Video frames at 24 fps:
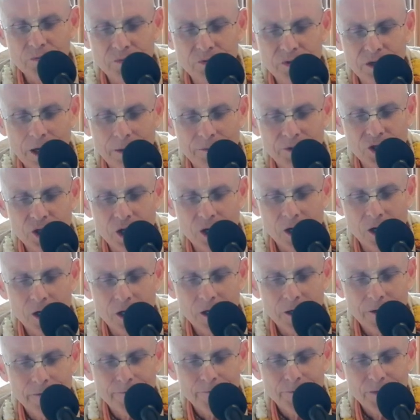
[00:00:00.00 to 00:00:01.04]
Swarup
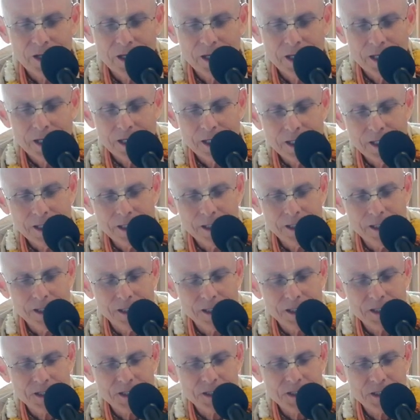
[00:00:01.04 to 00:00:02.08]
Damodar
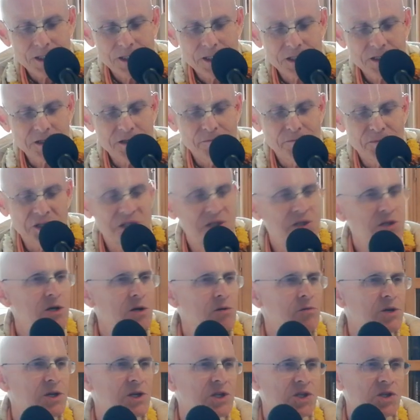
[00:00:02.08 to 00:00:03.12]
is, is the
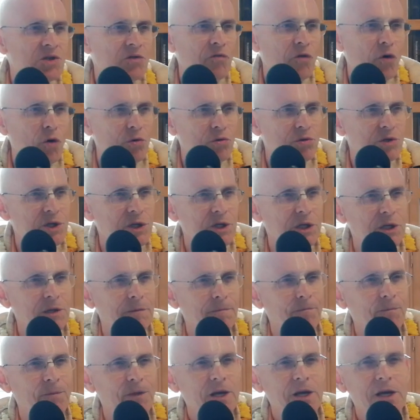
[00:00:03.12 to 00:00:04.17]
mysterious
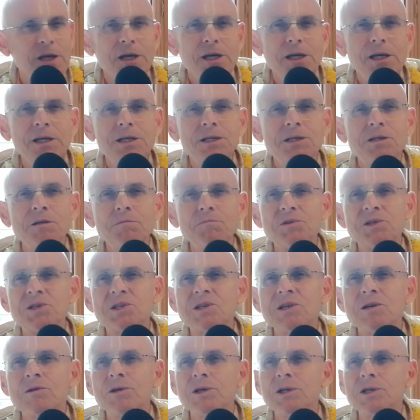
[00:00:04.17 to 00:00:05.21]
devotee. He is the
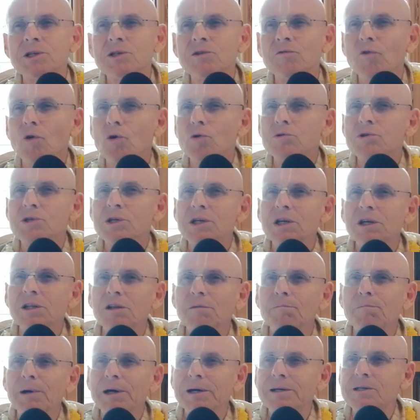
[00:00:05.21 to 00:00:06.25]
mysterious devotee
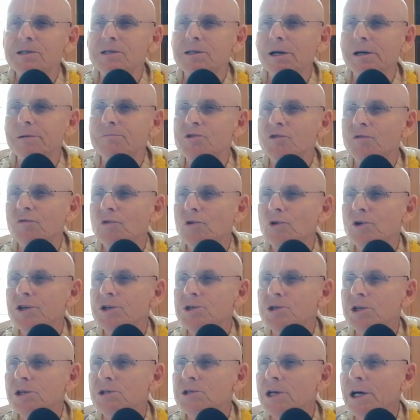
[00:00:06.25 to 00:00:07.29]
in the pastimes of
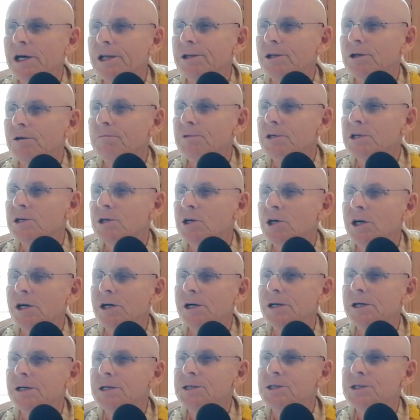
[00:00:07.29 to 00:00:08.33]
Lord Chaitanya
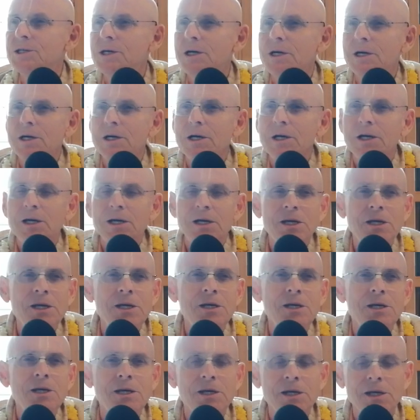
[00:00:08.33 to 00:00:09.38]
because
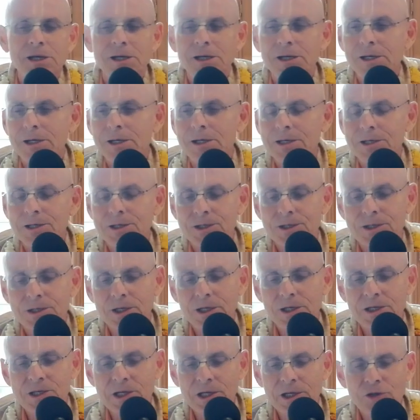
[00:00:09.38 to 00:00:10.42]
he
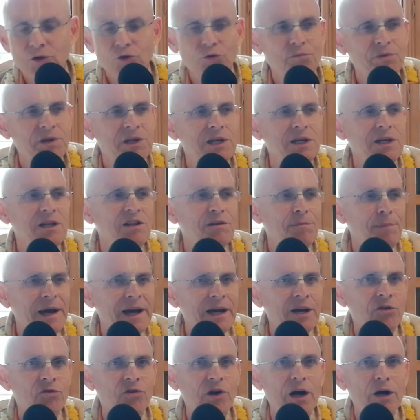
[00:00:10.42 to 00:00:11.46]
is, is a little bit in the
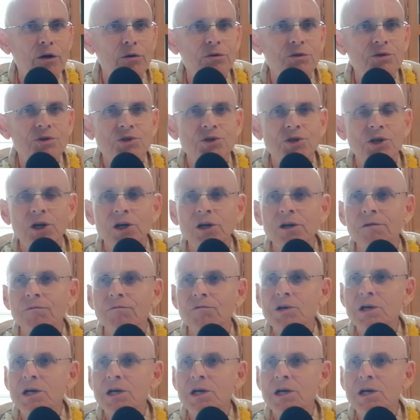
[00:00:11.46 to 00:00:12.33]
background. Huh?